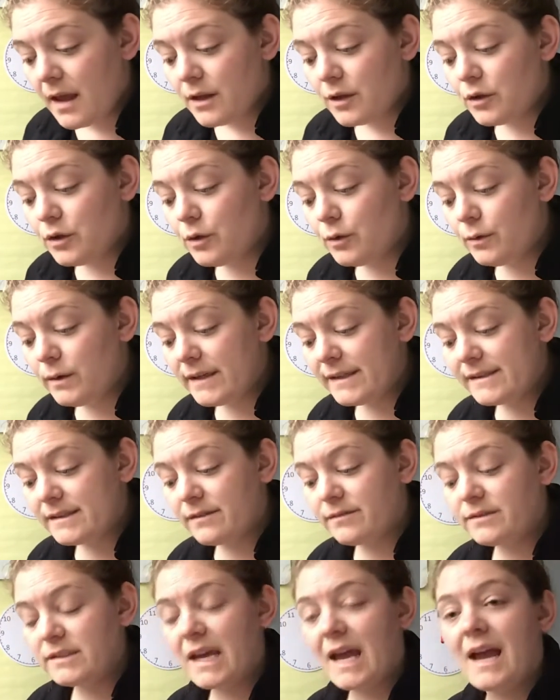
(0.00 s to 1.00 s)
units
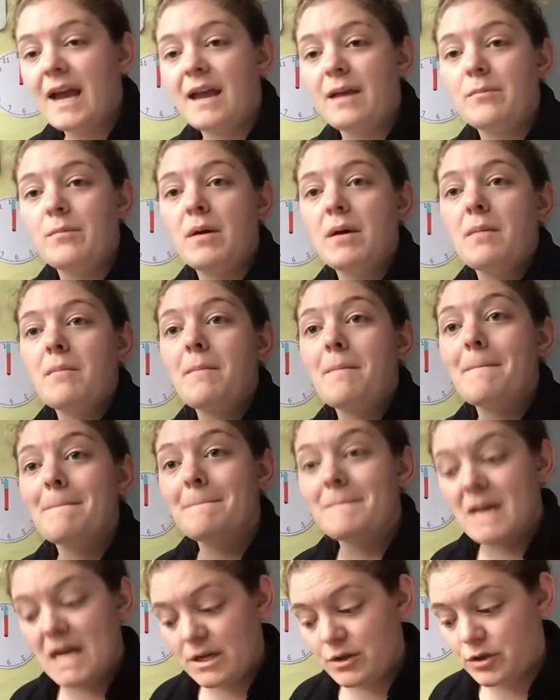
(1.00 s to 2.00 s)
of time
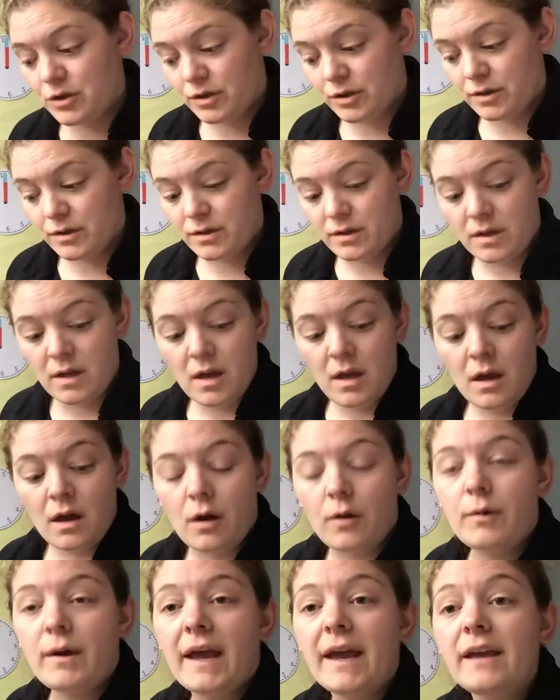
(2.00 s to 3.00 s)
measured.
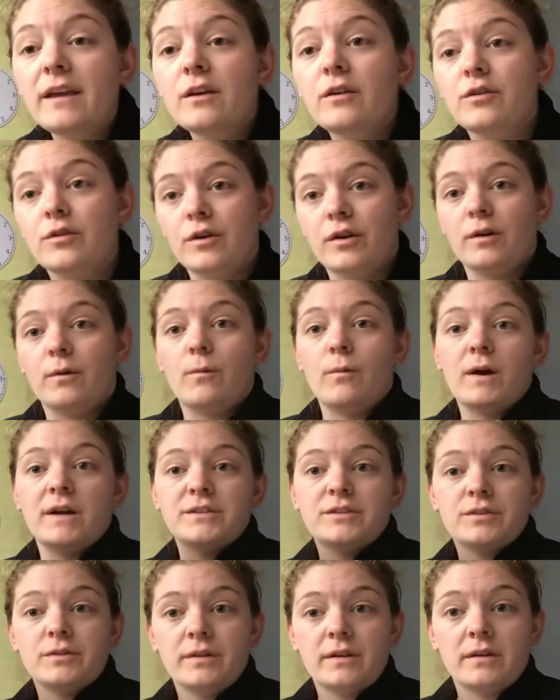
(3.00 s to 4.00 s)
Okay, you're going to
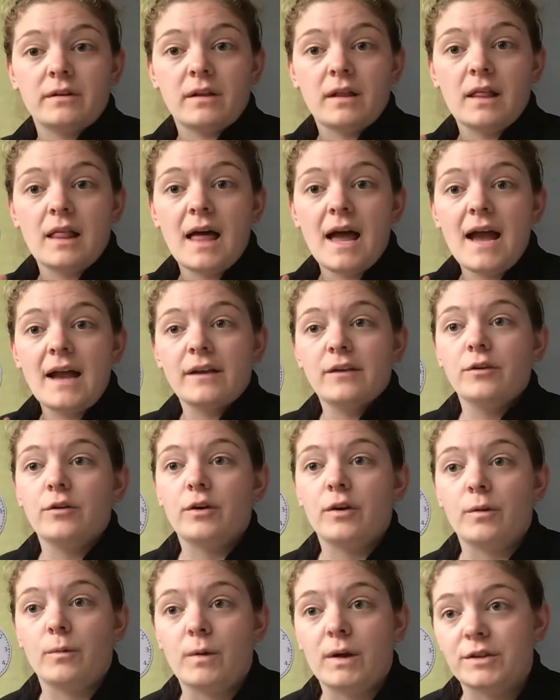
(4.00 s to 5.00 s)
want your little clock. You're
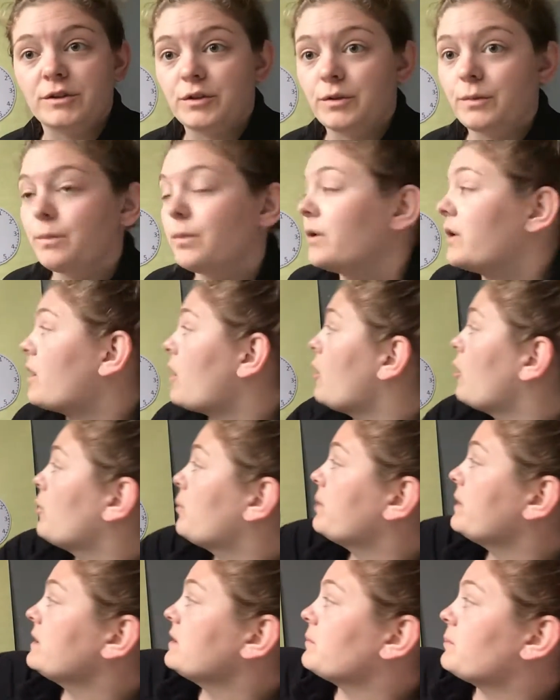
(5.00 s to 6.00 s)
going to want your book
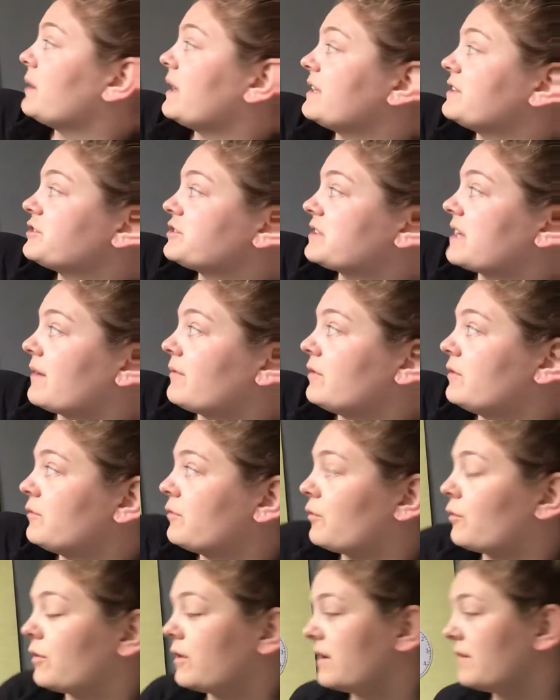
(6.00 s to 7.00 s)
open to page
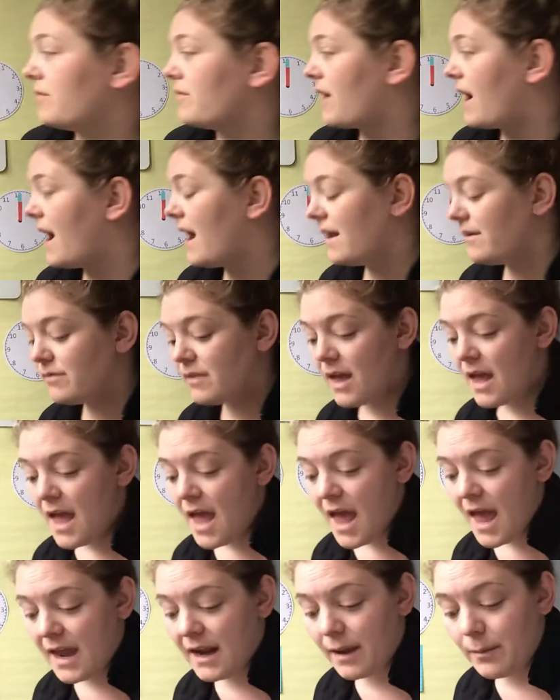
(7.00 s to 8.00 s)
745.
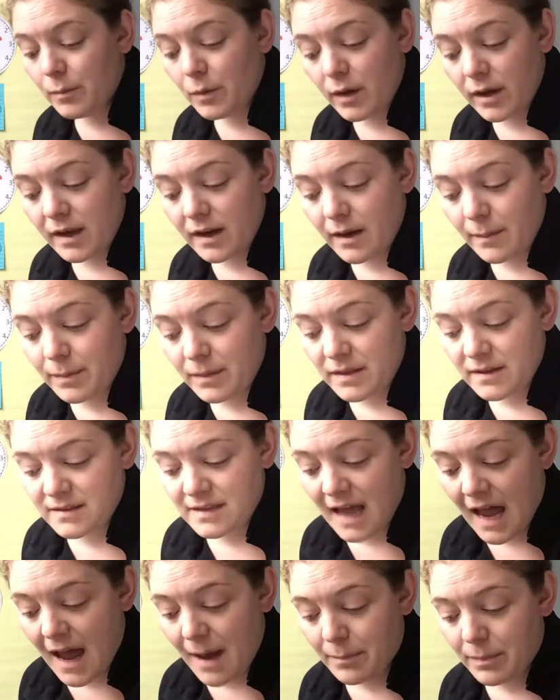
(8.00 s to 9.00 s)
And I'm looking up at the
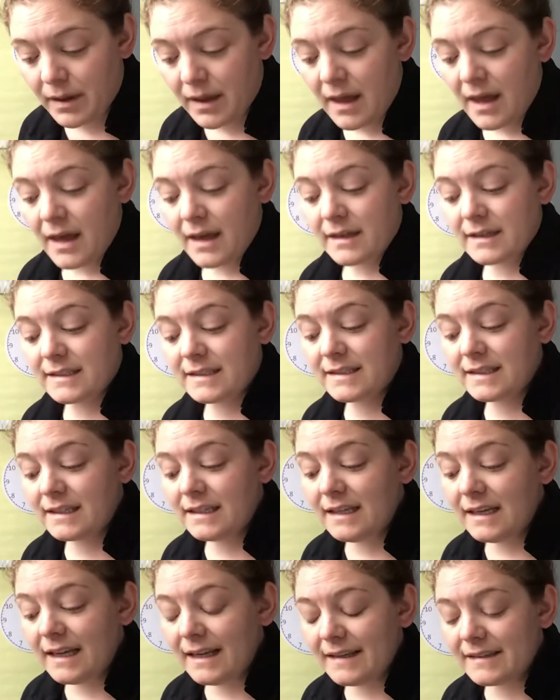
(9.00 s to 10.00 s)
top.
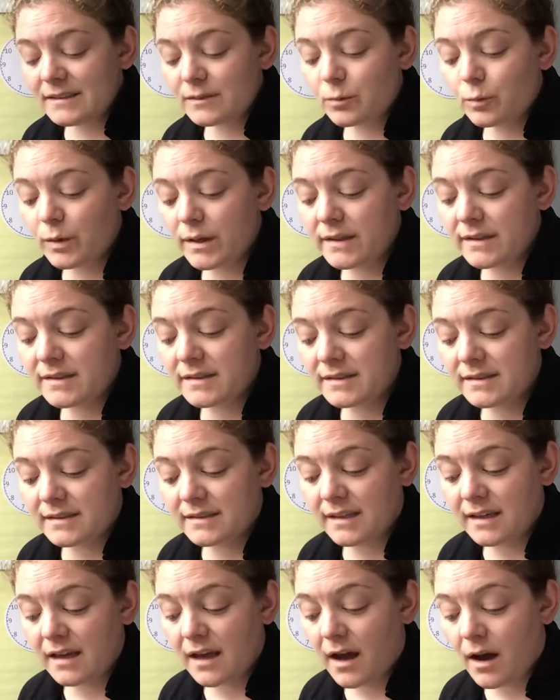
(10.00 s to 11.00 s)
Denise went to
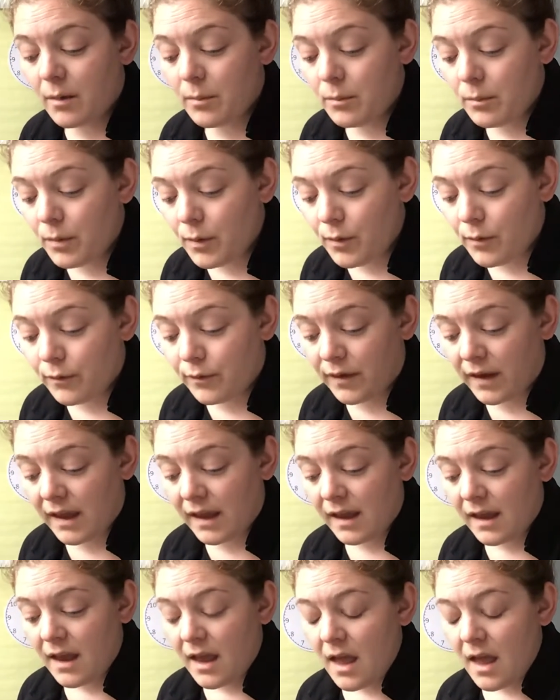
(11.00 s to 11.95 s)
see a movie.